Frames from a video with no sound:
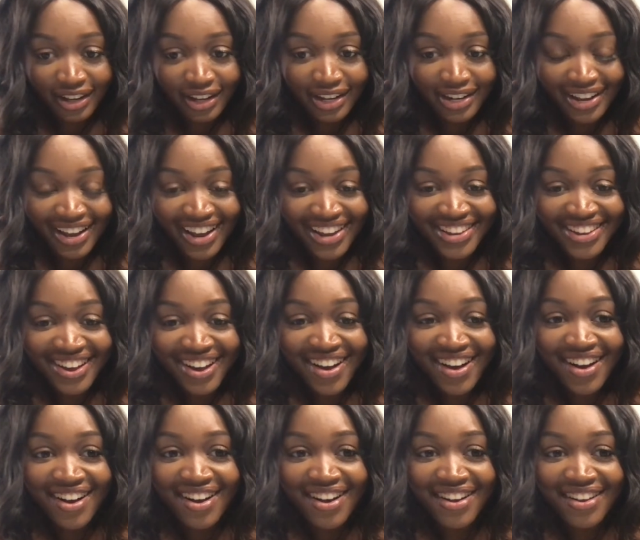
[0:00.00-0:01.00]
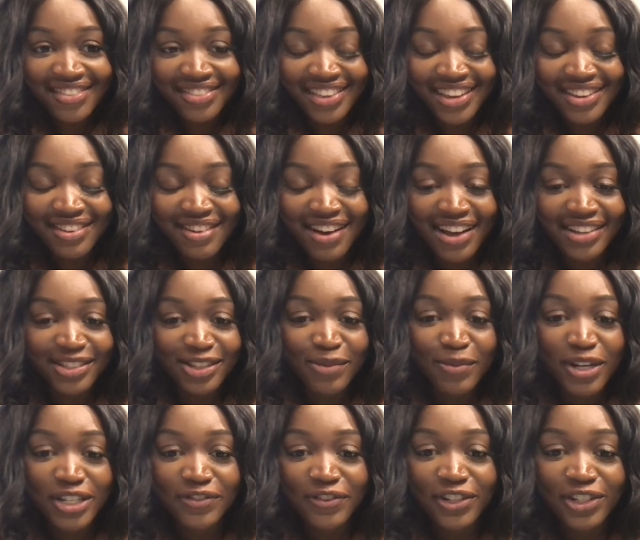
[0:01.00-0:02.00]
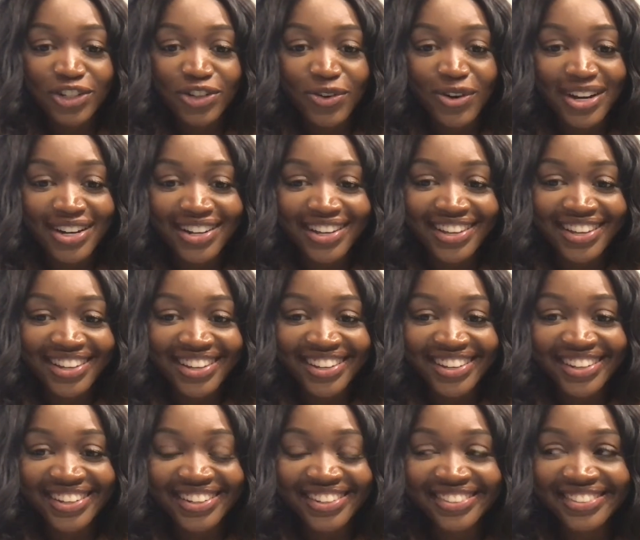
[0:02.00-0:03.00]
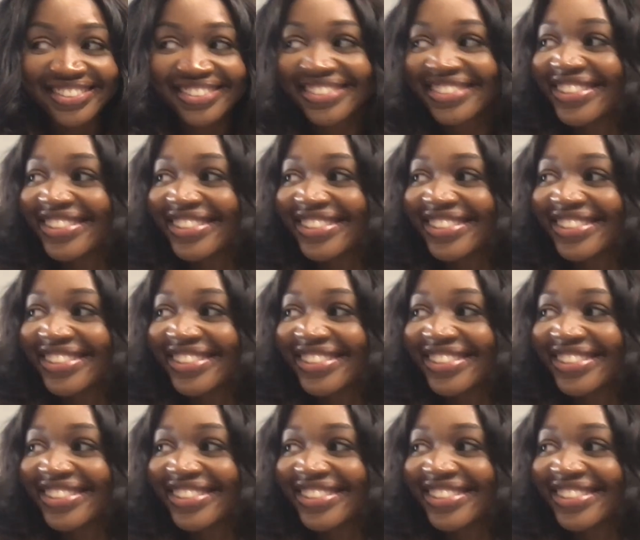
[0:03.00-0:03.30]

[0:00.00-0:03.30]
Good night, y'all. Thank you guys so much for joining.